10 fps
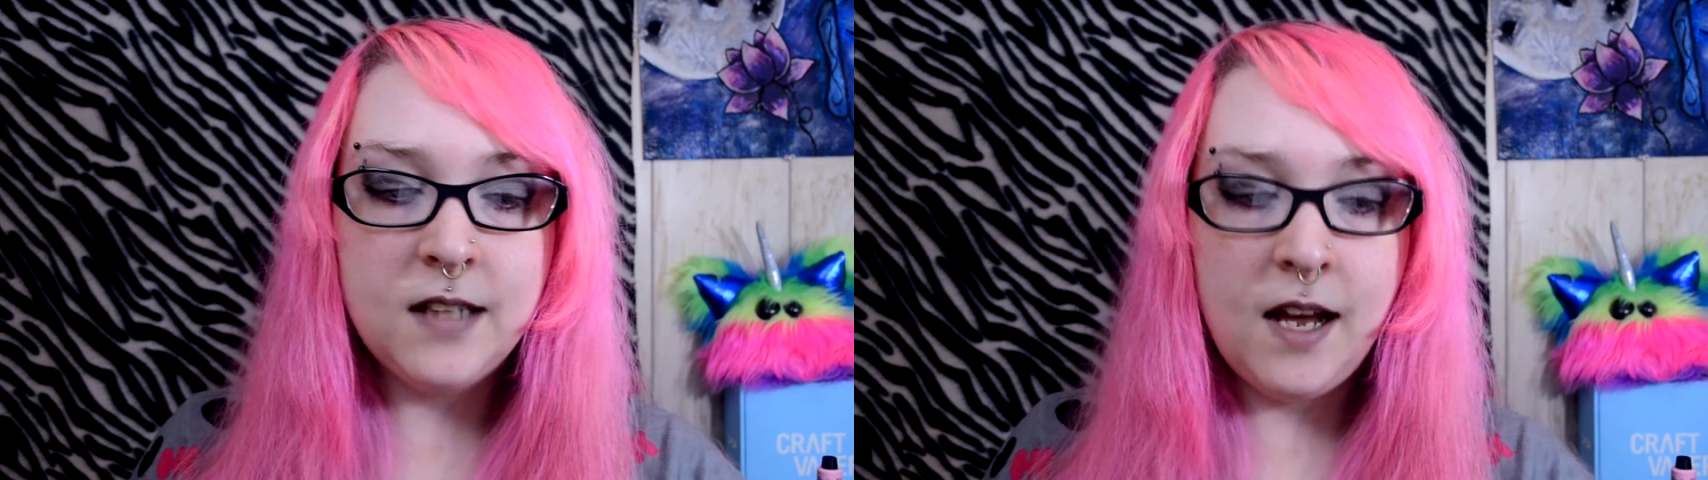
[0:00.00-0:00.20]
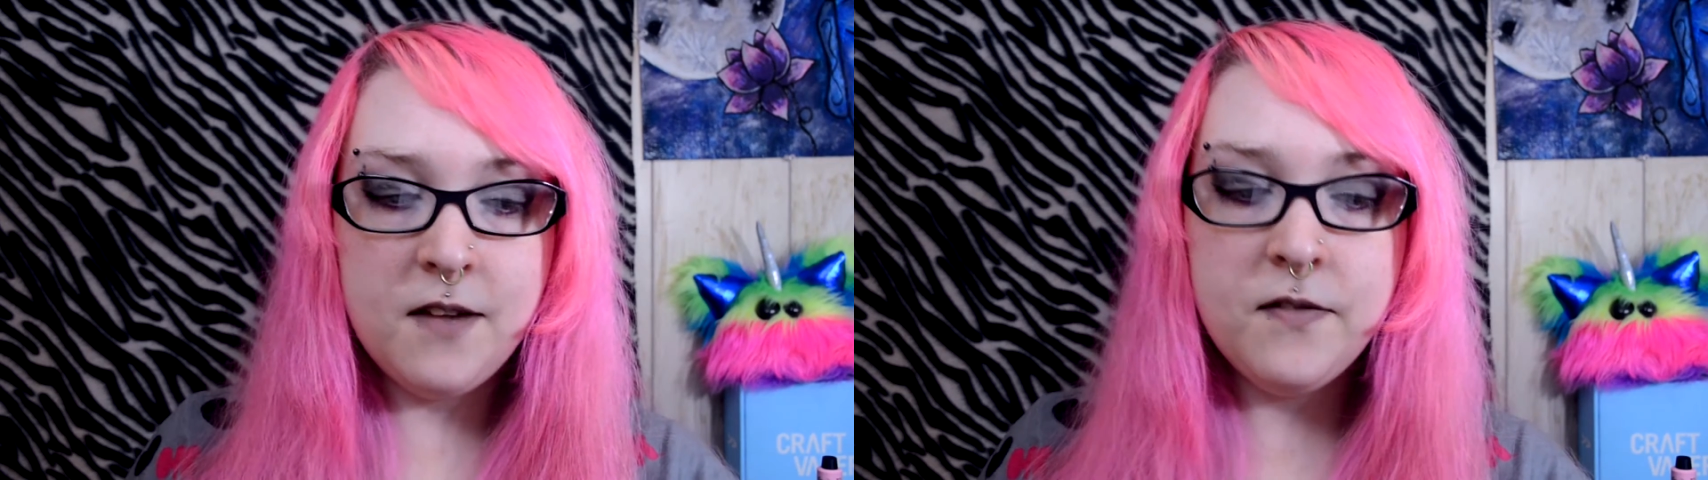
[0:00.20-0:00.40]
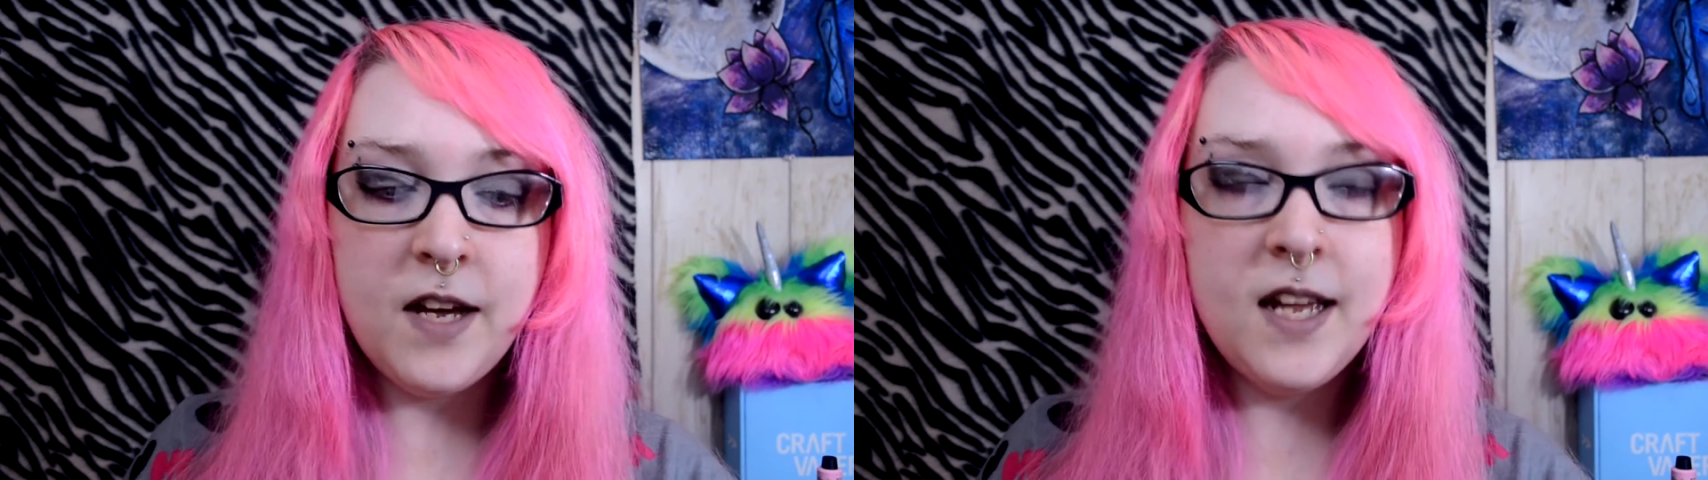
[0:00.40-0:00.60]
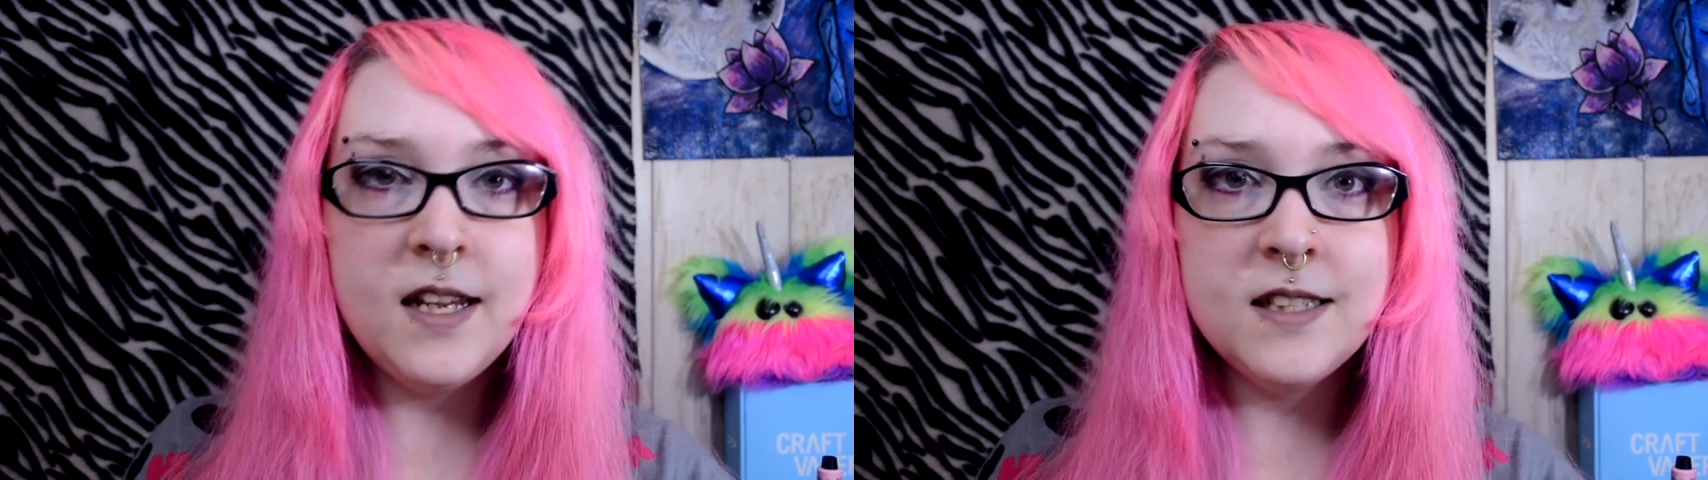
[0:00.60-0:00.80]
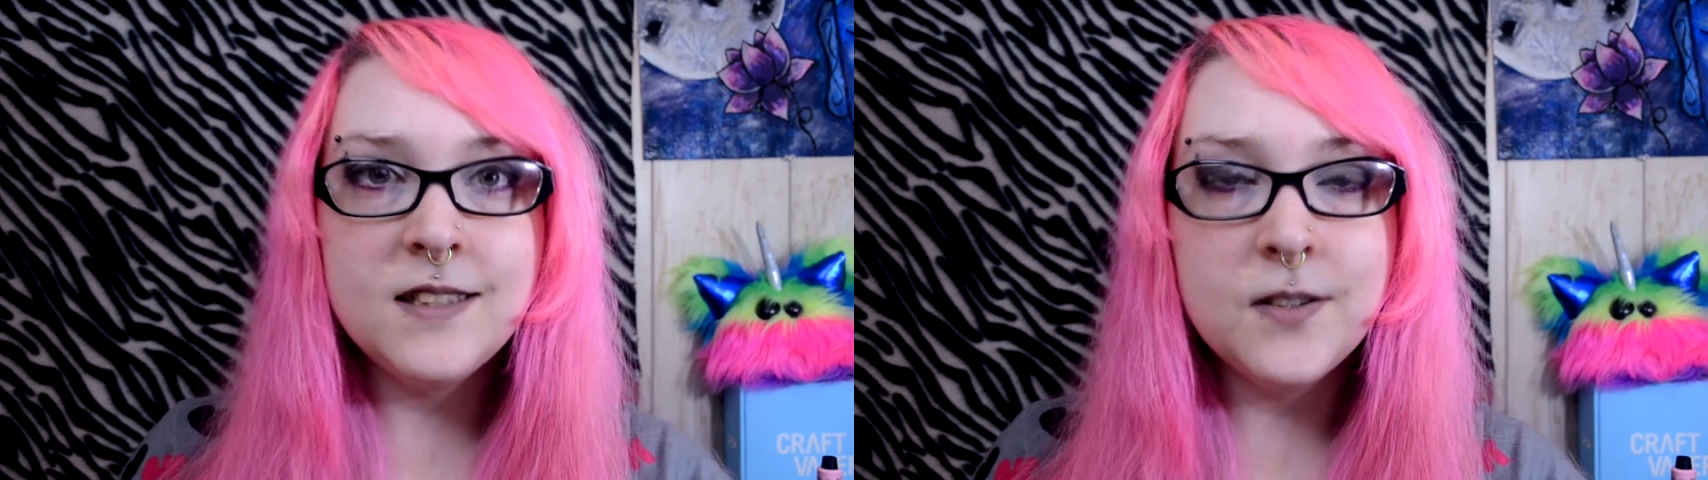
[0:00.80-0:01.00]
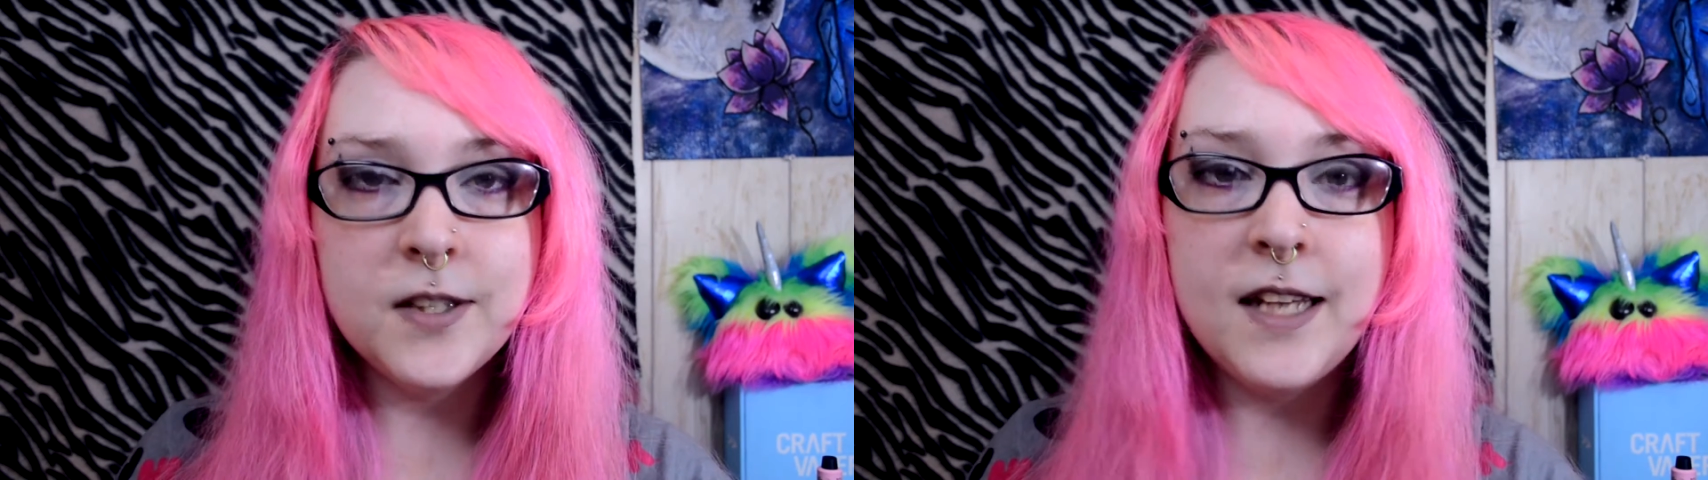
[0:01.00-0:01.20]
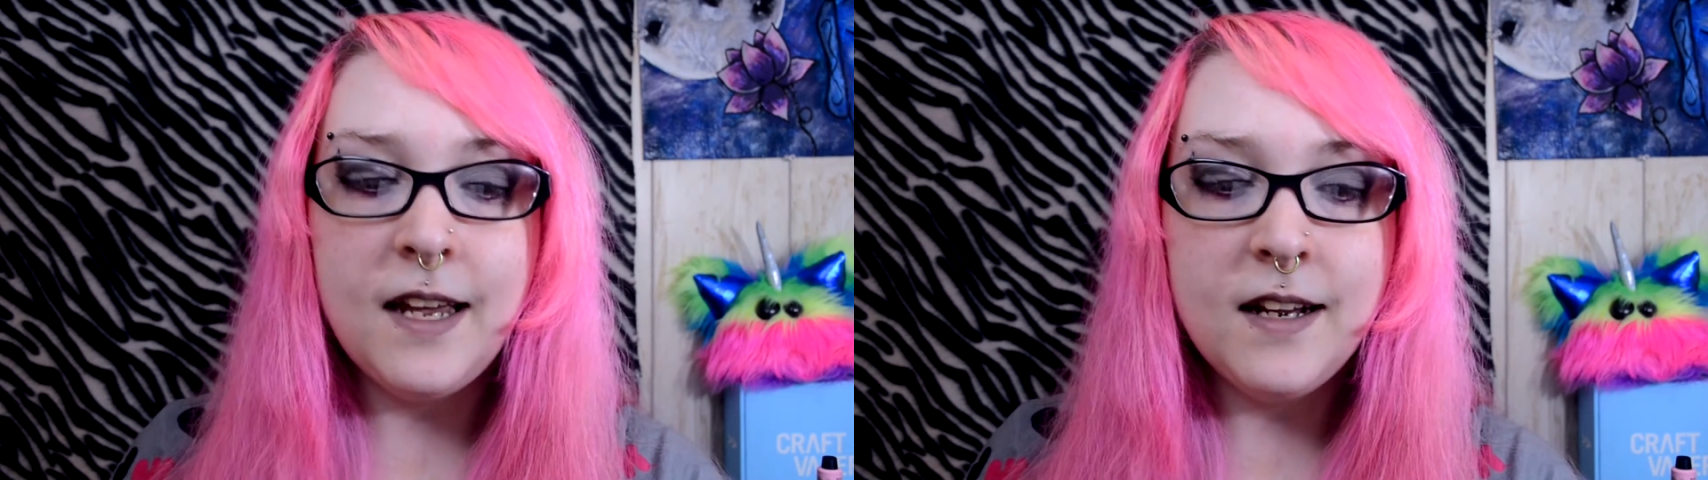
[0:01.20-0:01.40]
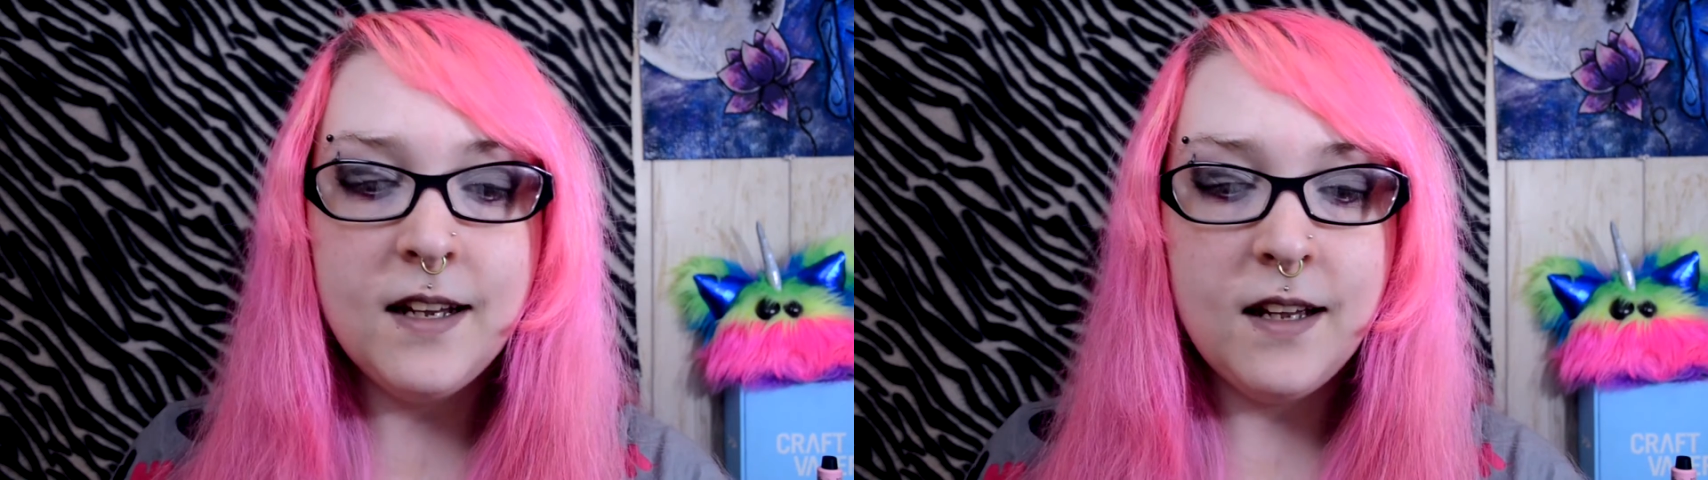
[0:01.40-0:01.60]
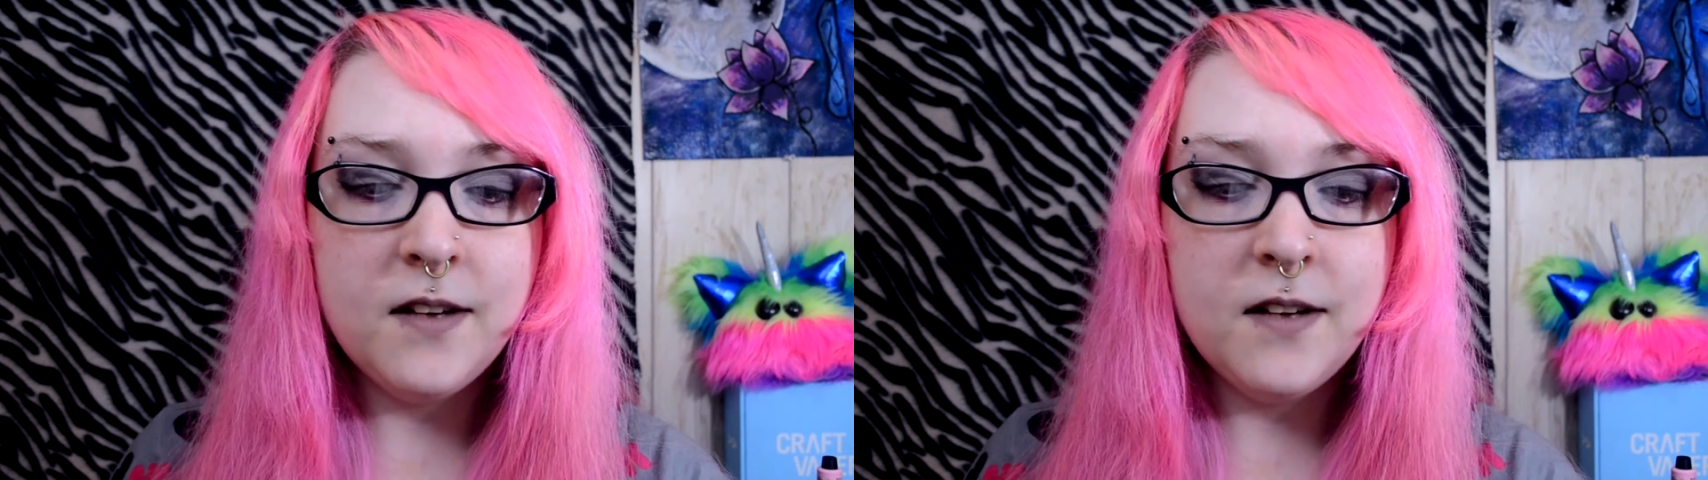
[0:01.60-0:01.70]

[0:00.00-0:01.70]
Hi-Fi is an organic